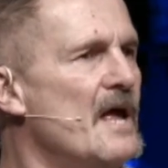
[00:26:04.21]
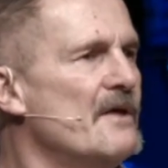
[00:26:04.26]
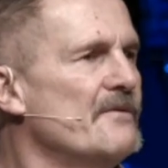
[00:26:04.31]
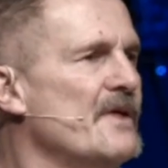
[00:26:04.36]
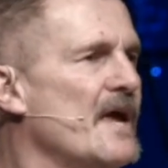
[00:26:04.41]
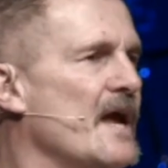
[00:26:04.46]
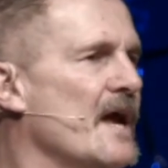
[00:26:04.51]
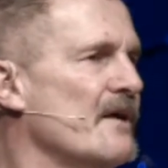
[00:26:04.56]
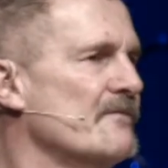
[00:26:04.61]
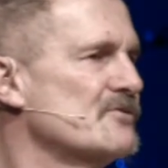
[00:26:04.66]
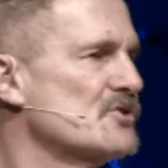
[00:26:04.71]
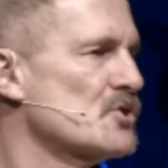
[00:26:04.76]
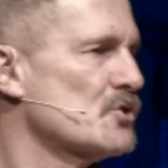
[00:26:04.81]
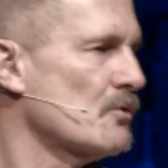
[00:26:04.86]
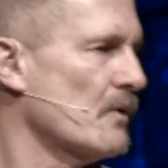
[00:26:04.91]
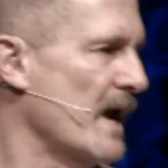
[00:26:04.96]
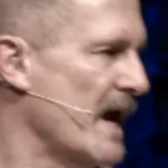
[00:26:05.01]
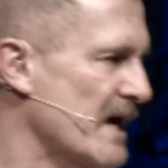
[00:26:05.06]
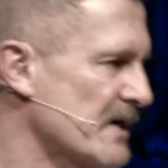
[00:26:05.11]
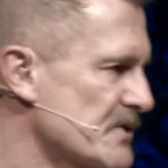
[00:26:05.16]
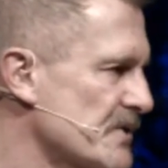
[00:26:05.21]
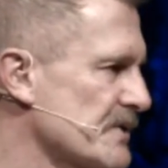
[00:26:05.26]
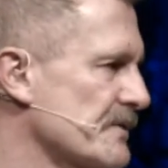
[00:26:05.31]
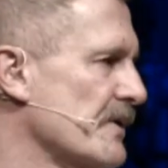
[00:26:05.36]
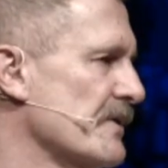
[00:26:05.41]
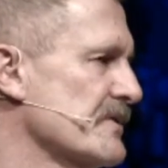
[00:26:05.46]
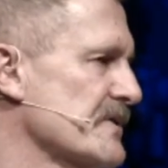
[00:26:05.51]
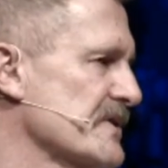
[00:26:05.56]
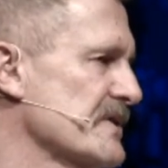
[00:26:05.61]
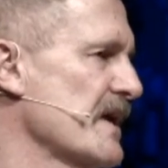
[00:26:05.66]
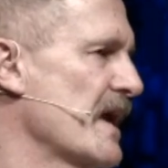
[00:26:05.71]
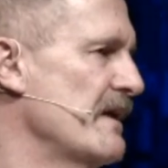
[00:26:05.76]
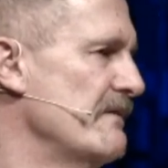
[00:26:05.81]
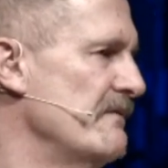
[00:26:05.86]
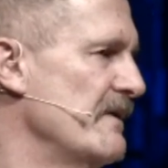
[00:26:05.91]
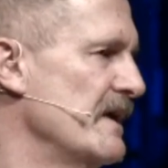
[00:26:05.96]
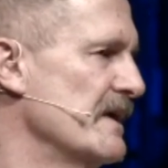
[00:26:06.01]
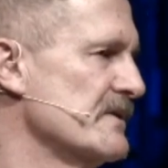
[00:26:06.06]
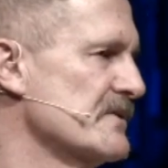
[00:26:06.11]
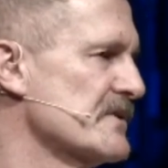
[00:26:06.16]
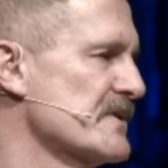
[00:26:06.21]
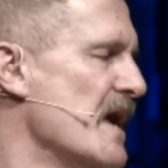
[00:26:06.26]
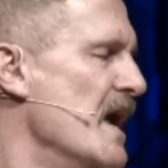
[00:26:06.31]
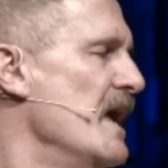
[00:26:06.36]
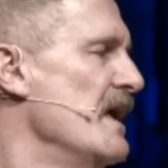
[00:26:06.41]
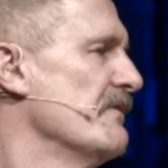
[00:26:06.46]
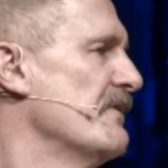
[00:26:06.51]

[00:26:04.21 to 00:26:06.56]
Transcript: They have trashed their savings.